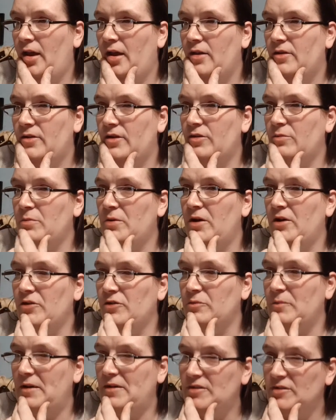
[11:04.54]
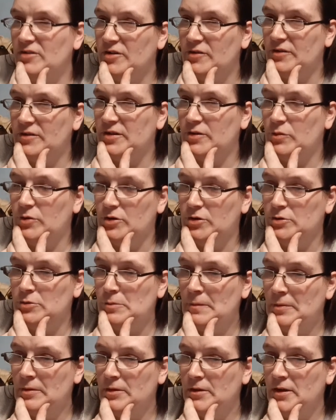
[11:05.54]
this person basically said, well,
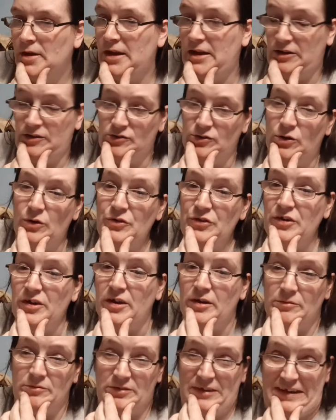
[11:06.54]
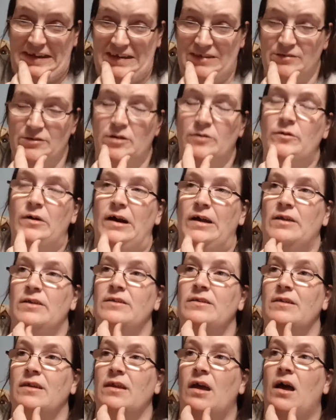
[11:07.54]
his daughter said he's not
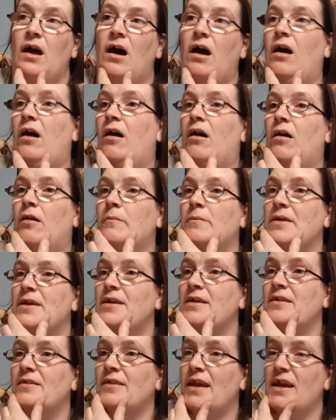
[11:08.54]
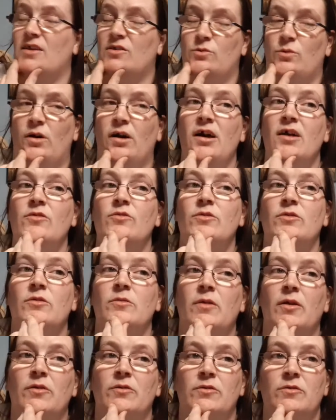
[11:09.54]
violent. His ex-wife and the
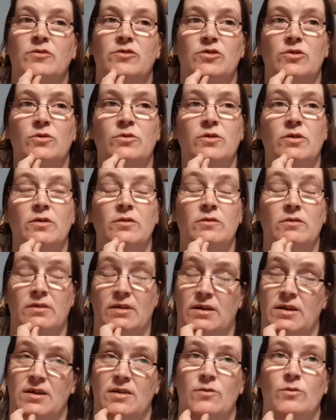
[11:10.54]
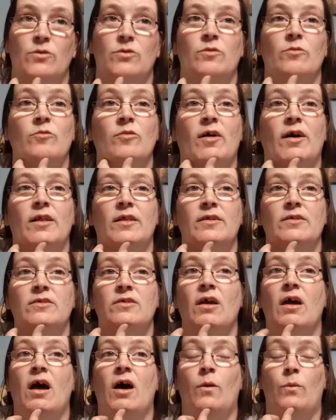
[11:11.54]
mother of children said he wasn't violent.
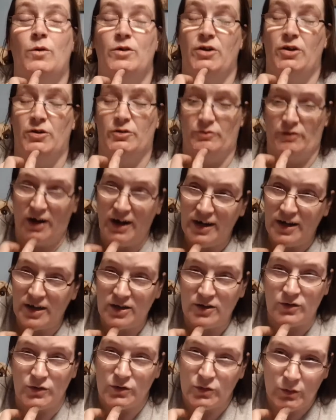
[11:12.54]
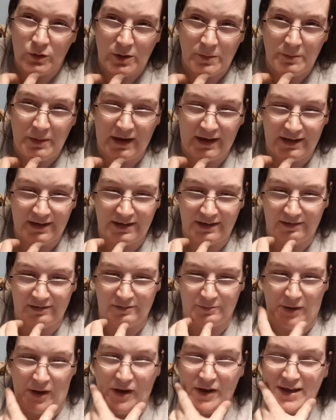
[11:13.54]
Winona Ryder, who knew him back in his
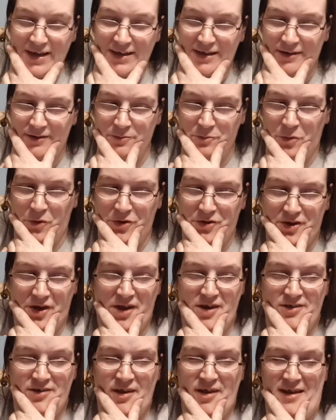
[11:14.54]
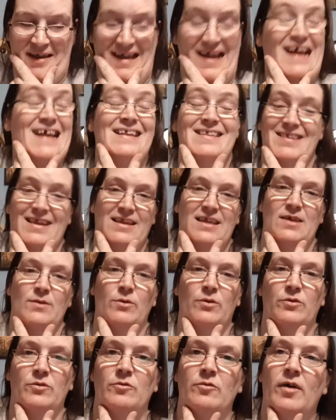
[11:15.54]
party boy days, said he
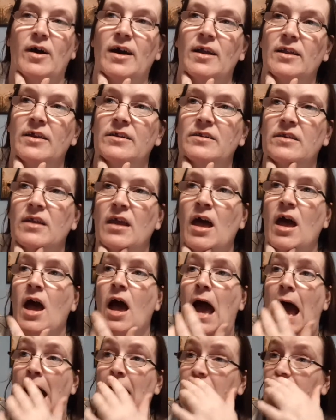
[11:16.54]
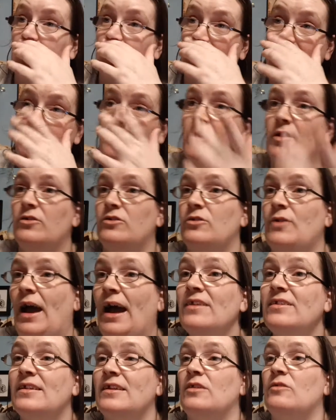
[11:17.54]
wasn't violent. And the only person who
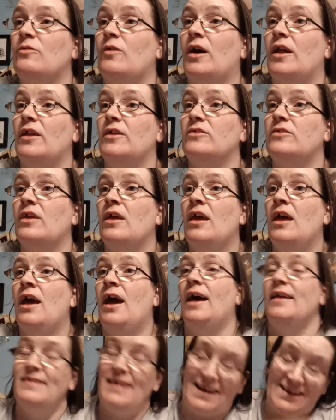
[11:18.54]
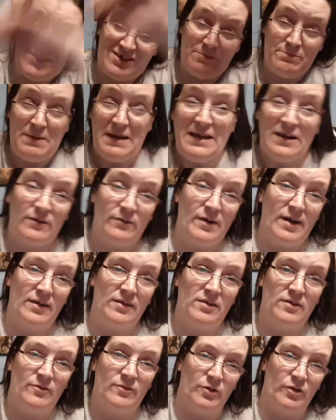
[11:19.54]
has said he's violent has actually been
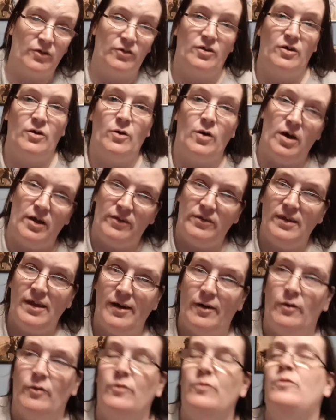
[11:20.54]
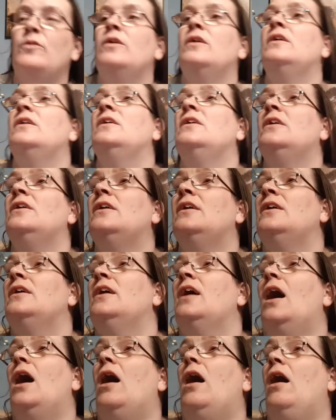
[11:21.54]
arrested for assault herself.
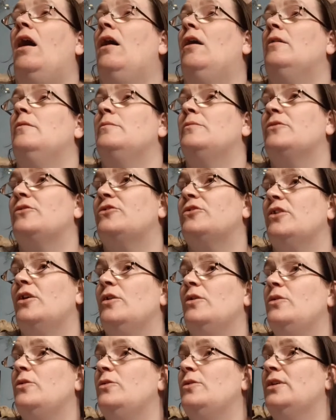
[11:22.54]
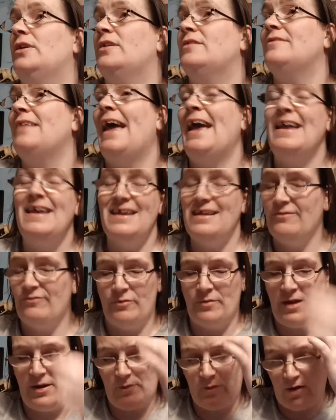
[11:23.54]
So take
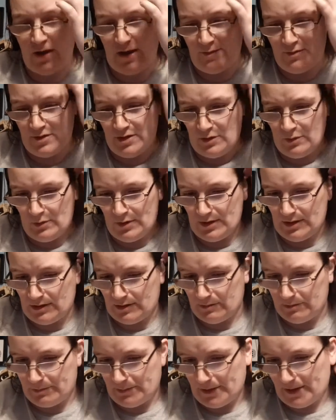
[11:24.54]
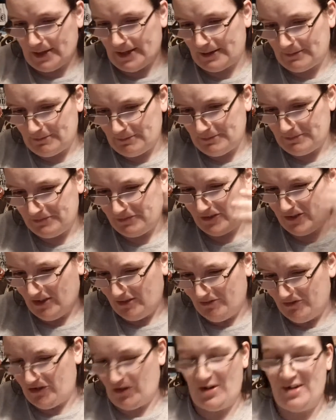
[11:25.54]
from that whatever you will, but
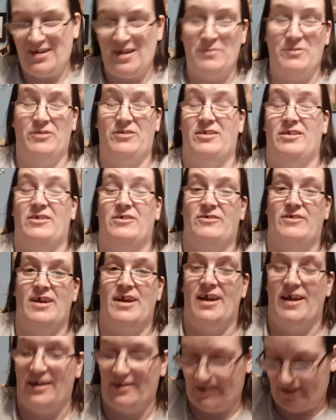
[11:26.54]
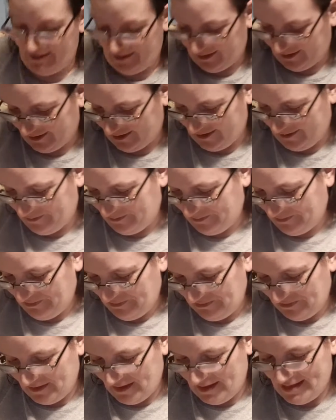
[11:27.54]
Johnny Depp is still a great actor. So
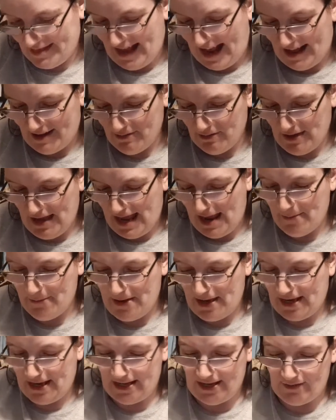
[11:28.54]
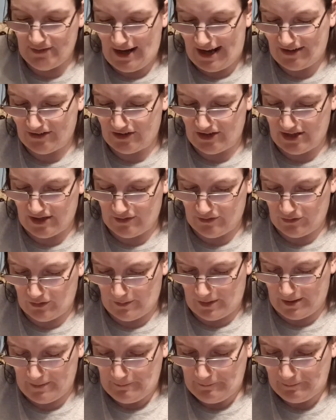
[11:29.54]
that him being in it actually didn't enjoy
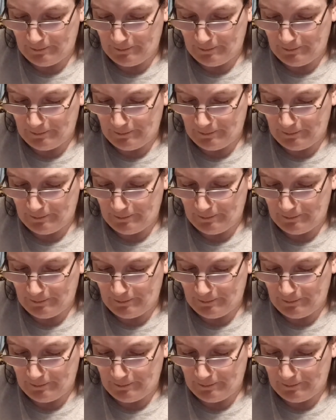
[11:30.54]
my